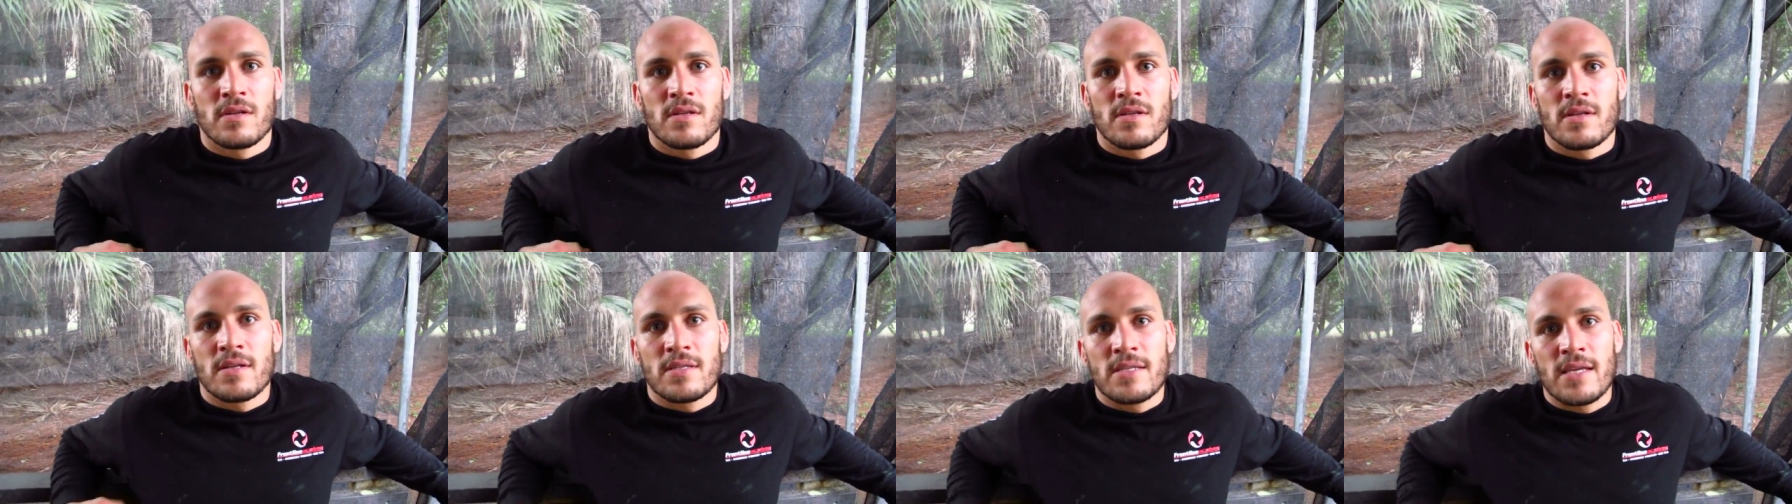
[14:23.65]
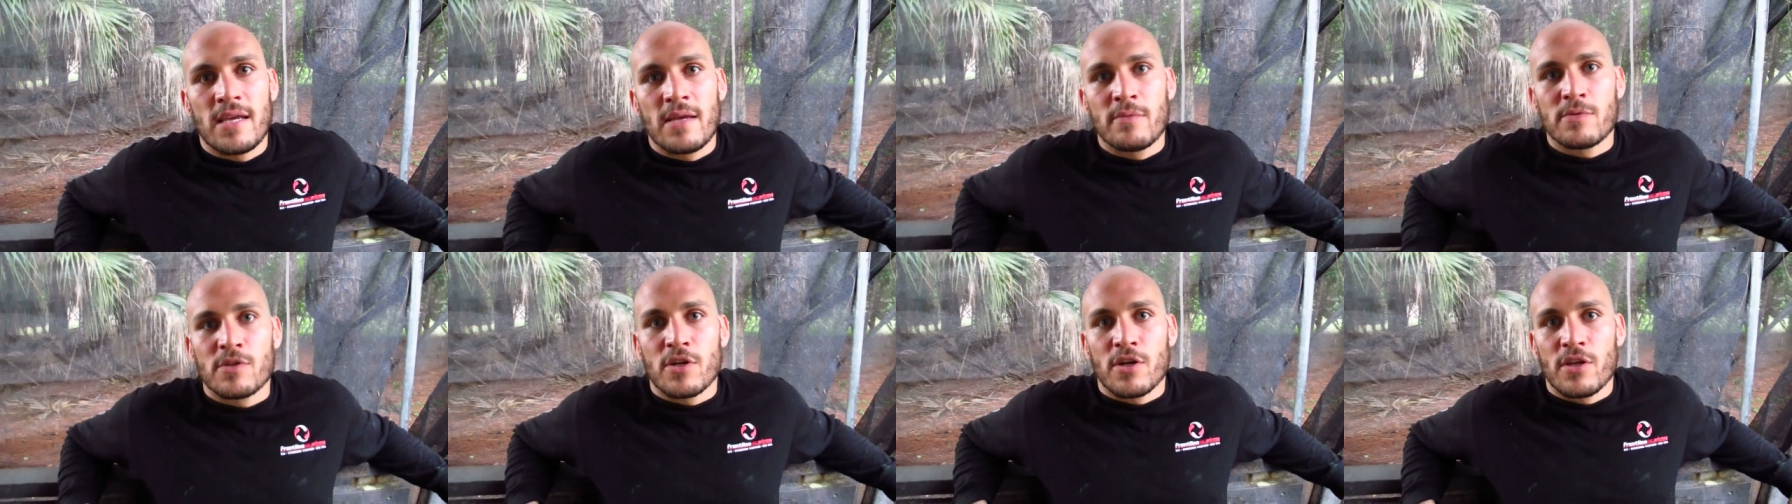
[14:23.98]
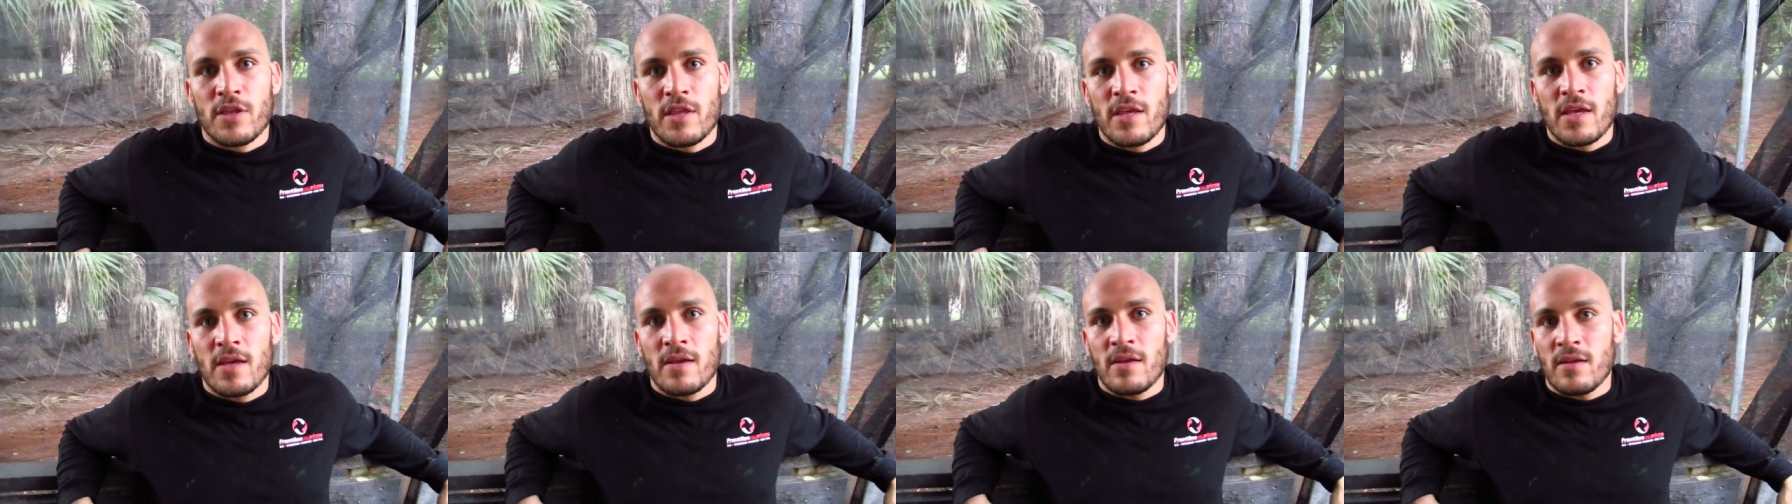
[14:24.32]
The teams are
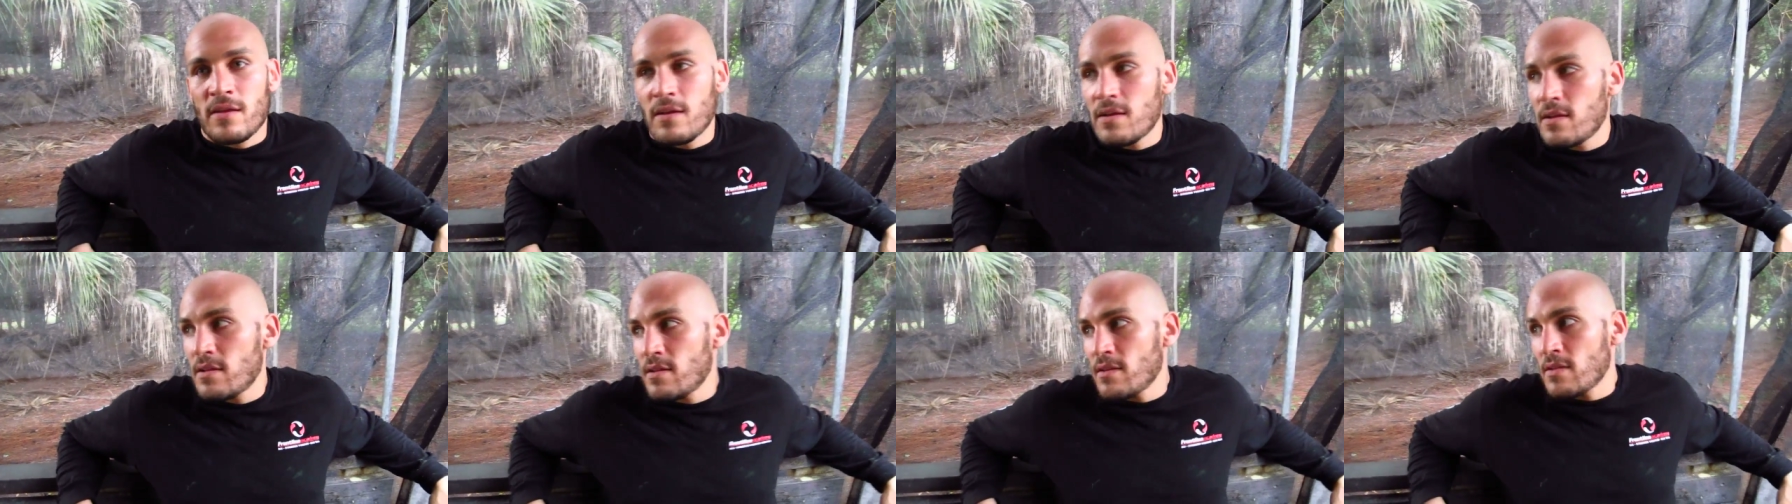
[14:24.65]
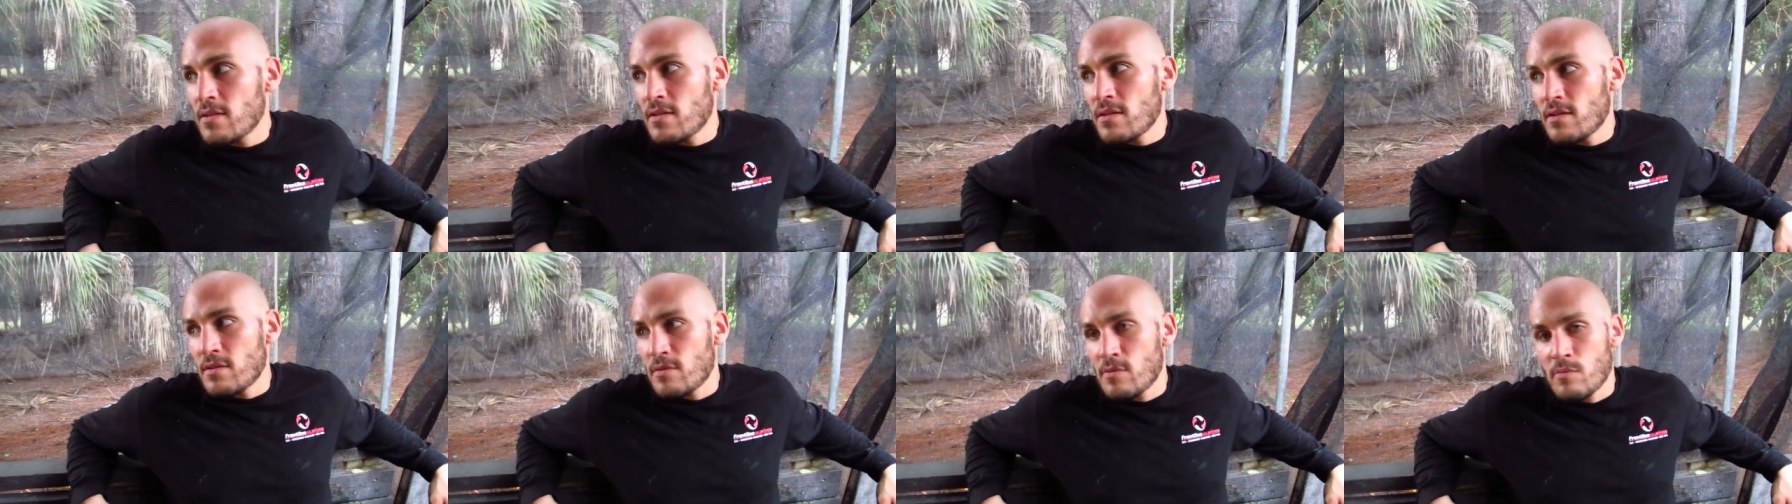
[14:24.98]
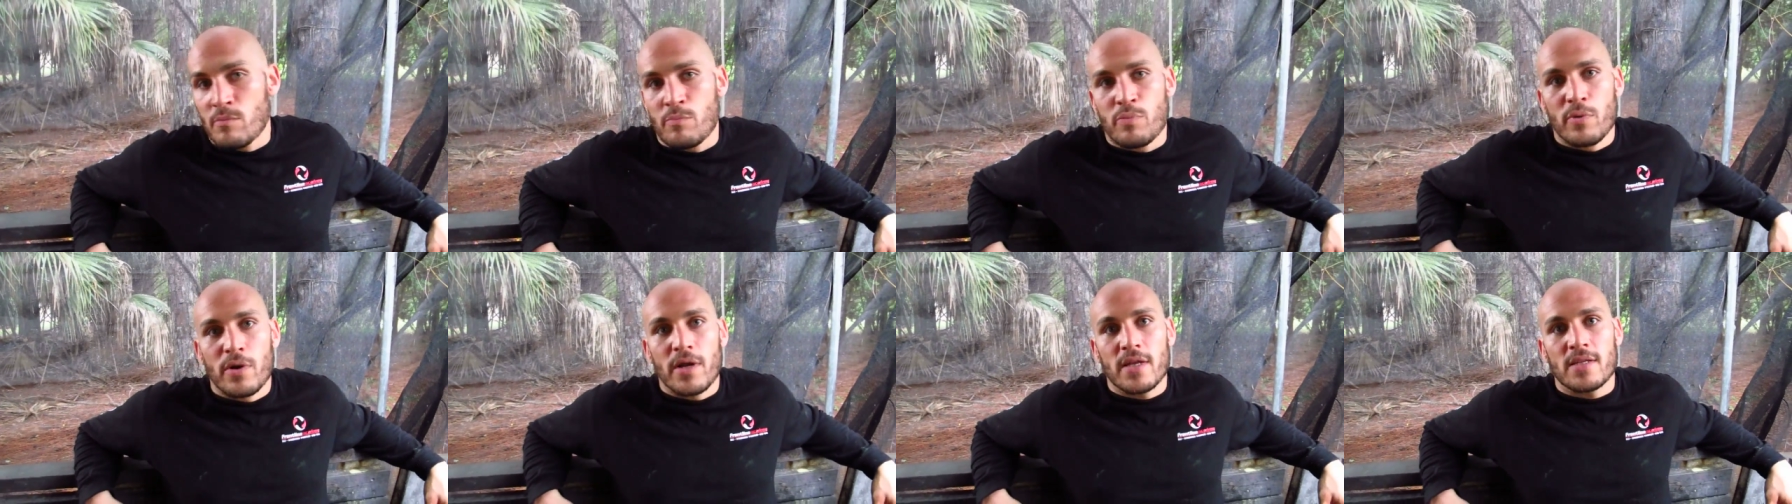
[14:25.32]
the
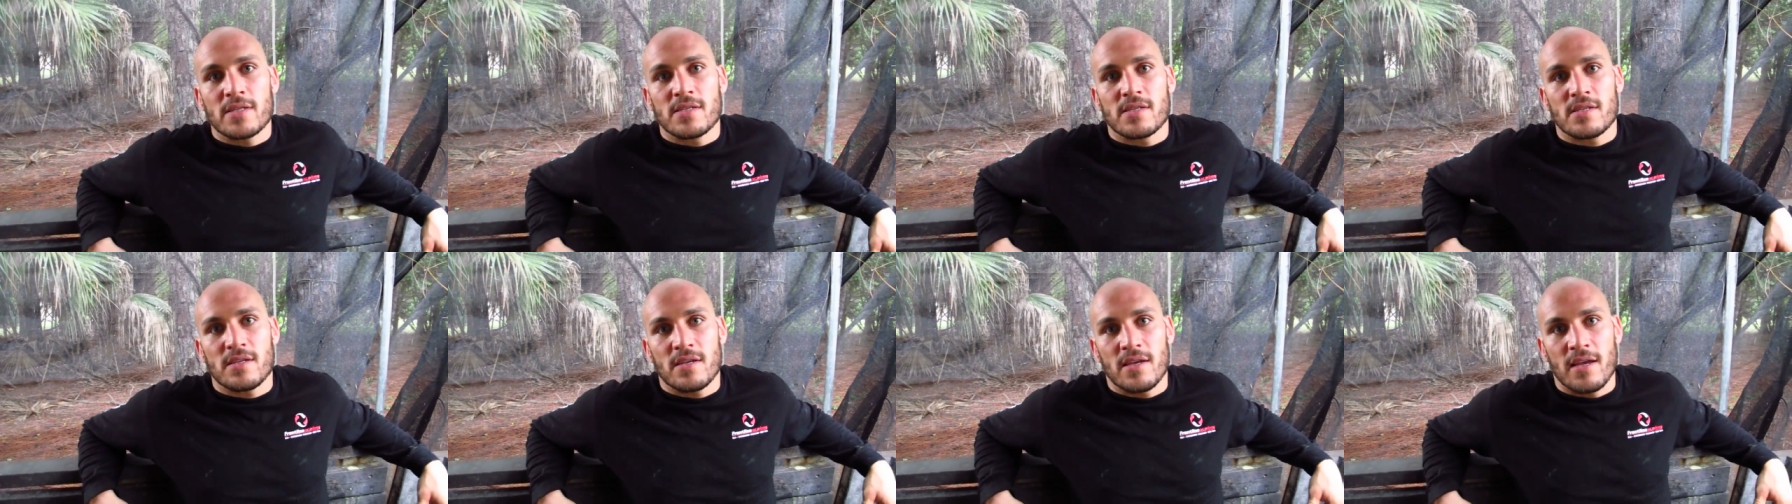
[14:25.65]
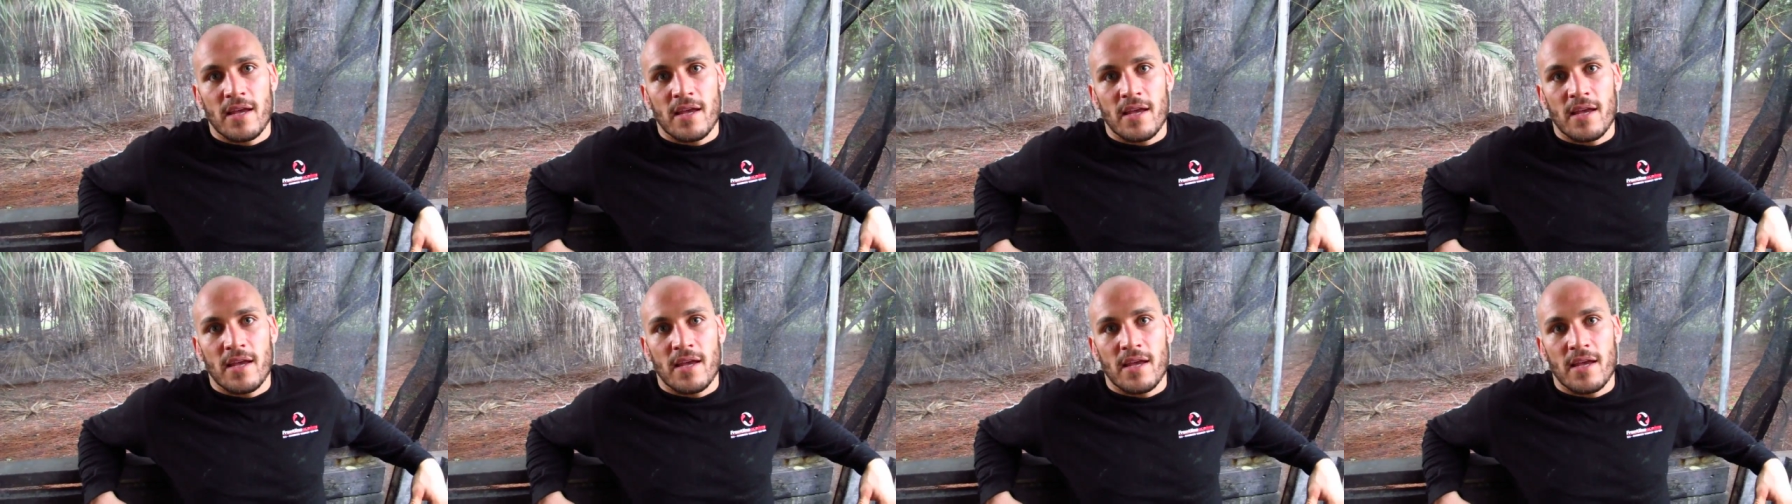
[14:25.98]
Brits